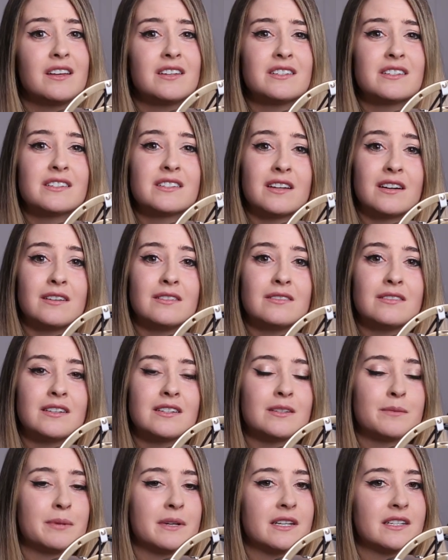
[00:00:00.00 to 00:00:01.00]
So it
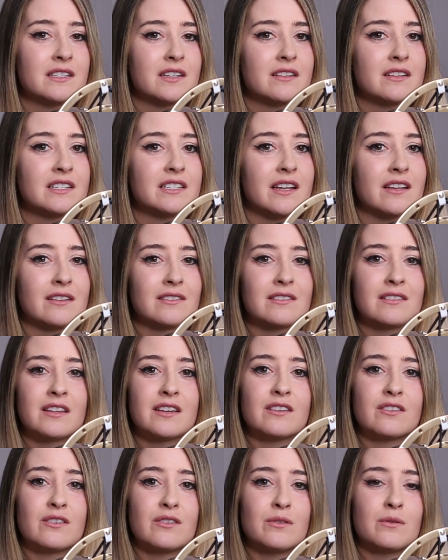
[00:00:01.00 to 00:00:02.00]
depends on the seller
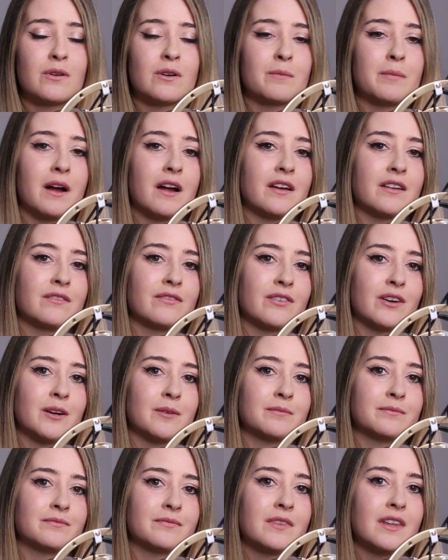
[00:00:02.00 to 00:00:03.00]
that you are buying
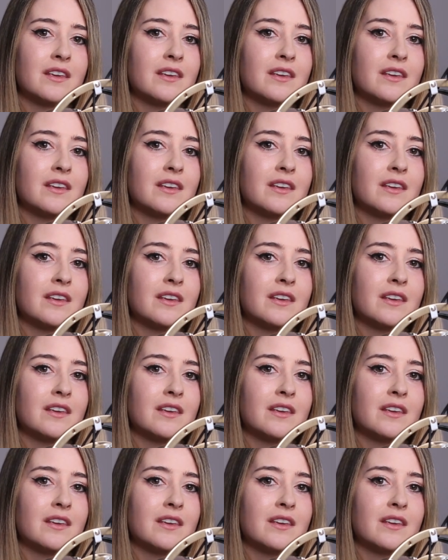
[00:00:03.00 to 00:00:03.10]
from.